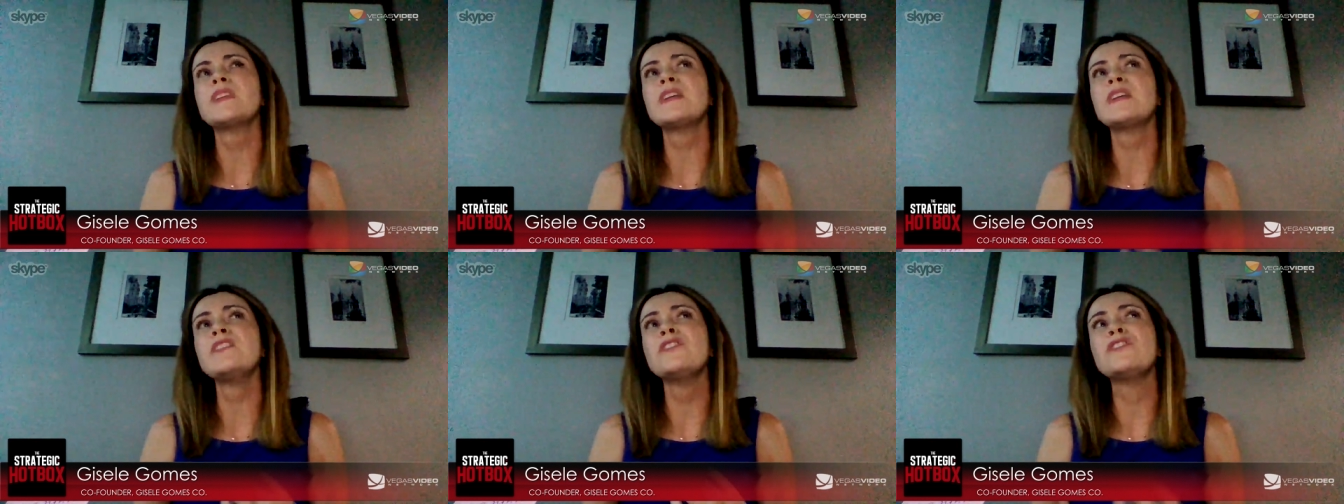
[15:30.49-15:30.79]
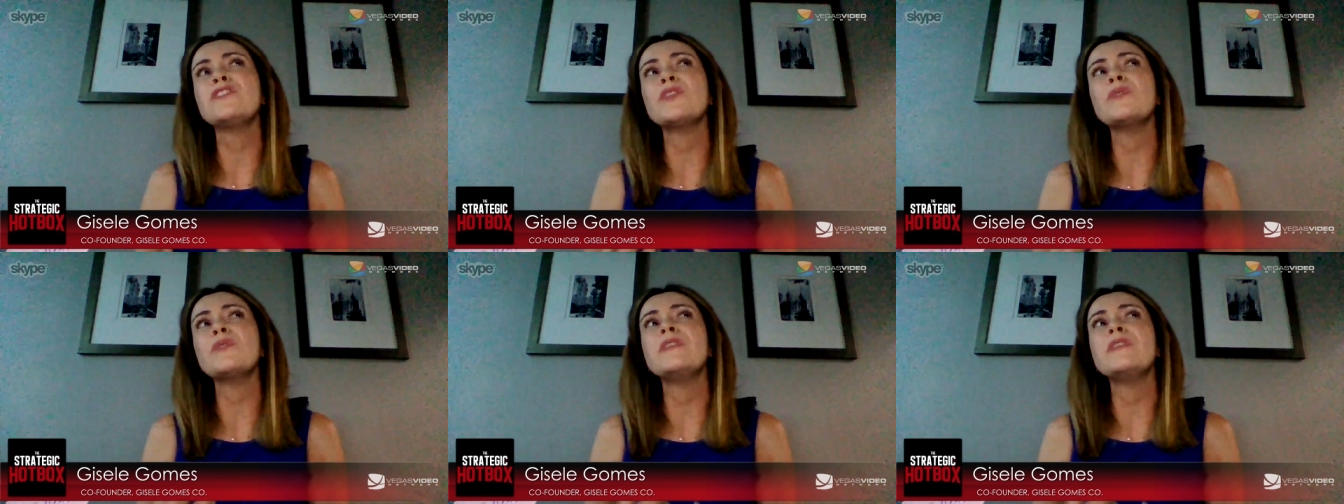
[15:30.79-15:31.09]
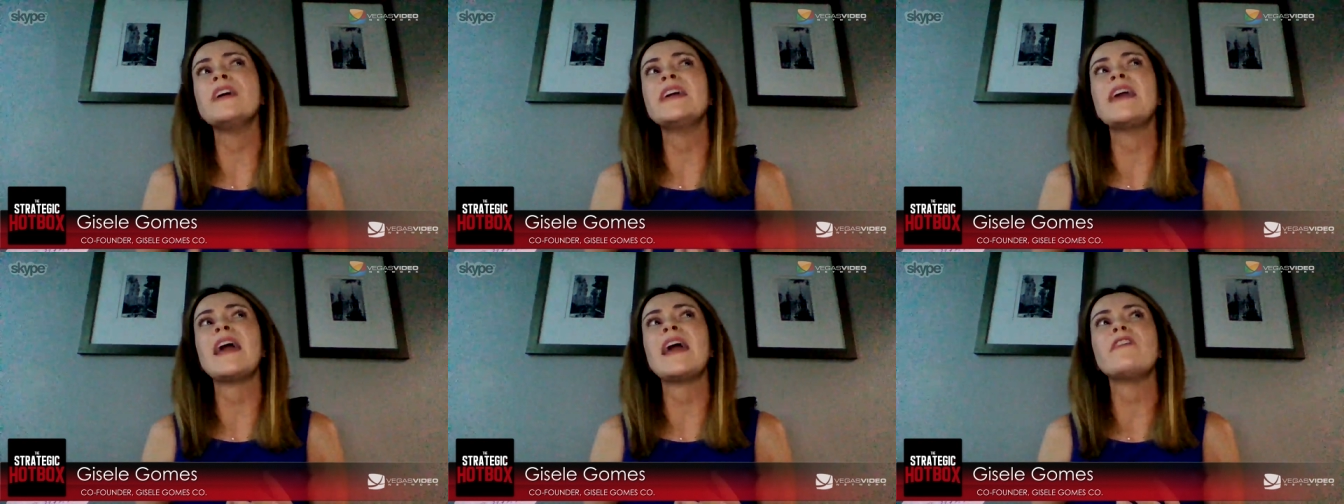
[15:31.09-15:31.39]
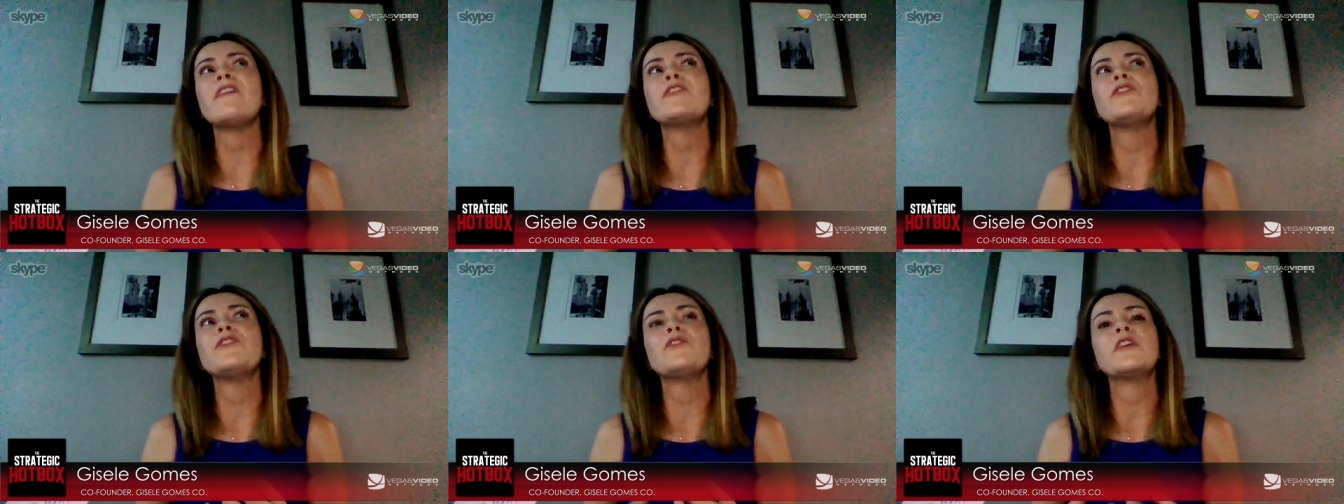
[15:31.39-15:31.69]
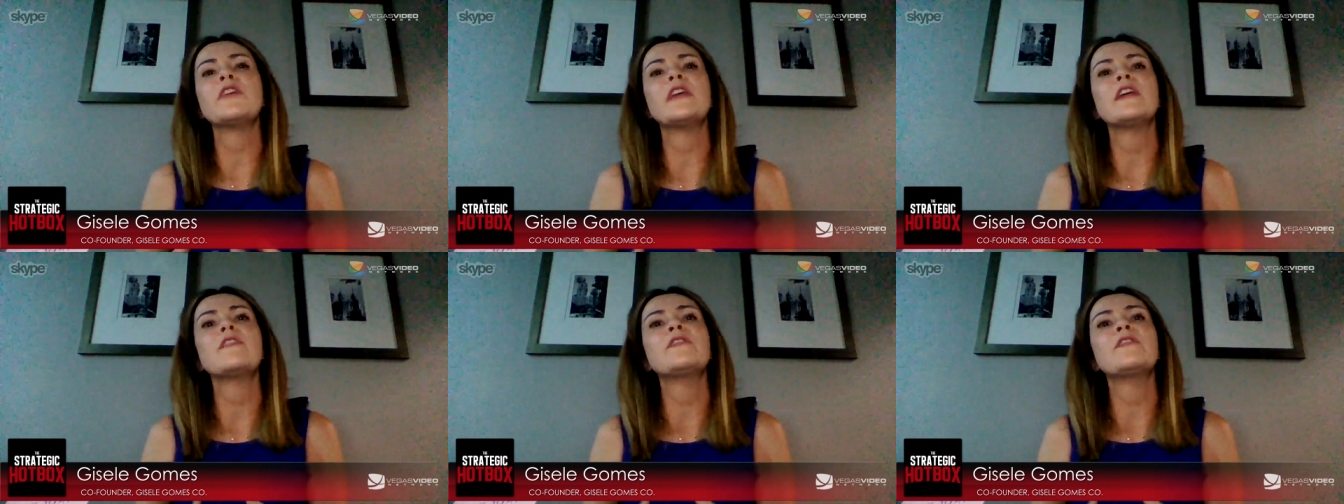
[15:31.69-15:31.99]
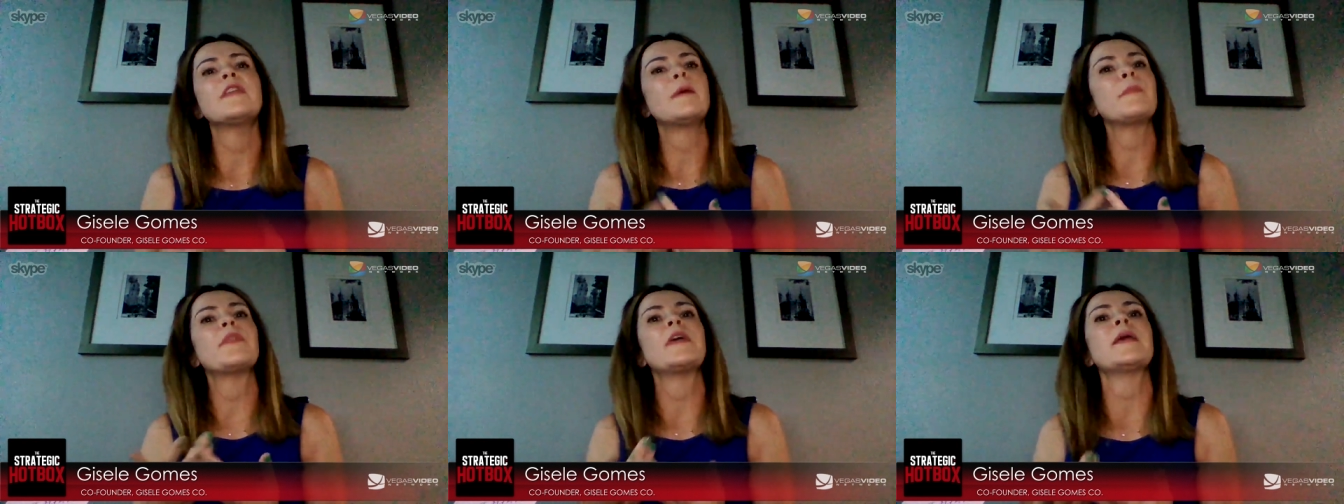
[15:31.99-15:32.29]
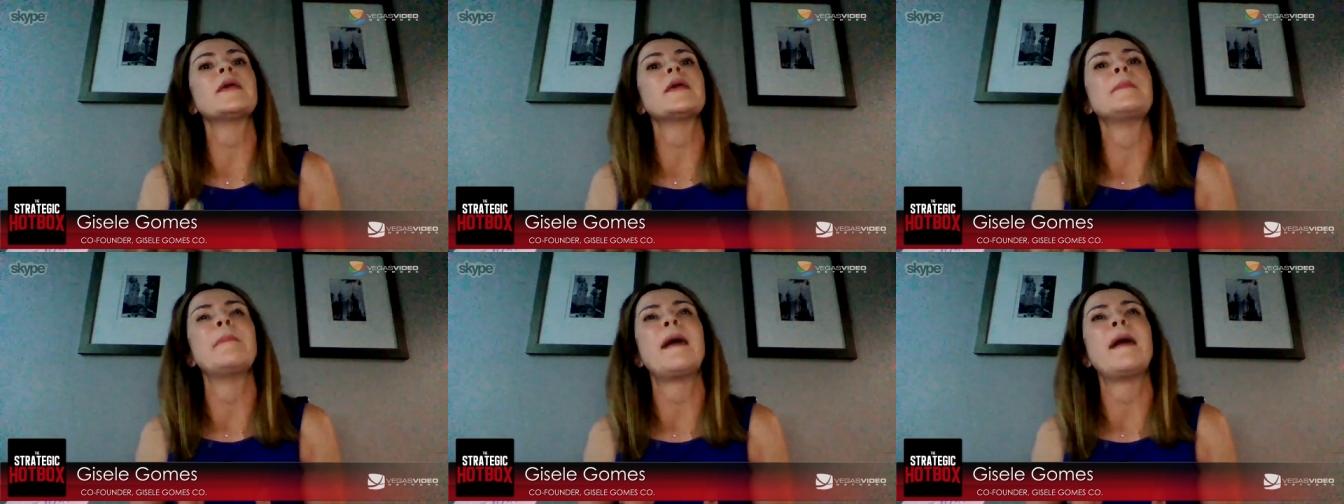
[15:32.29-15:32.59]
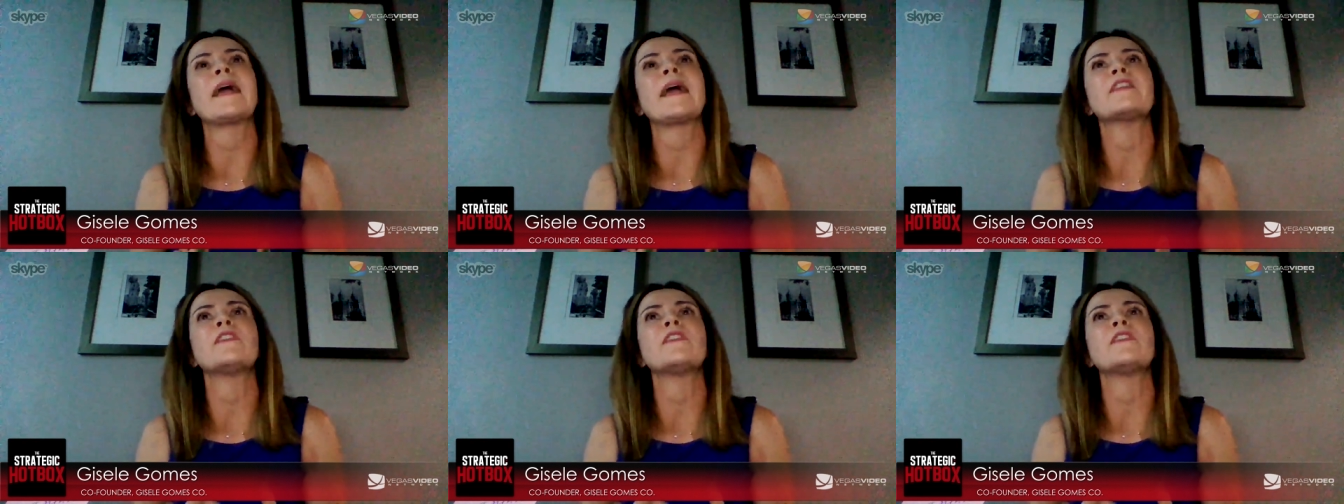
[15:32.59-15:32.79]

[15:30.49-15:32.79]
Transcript: so they have to give something back.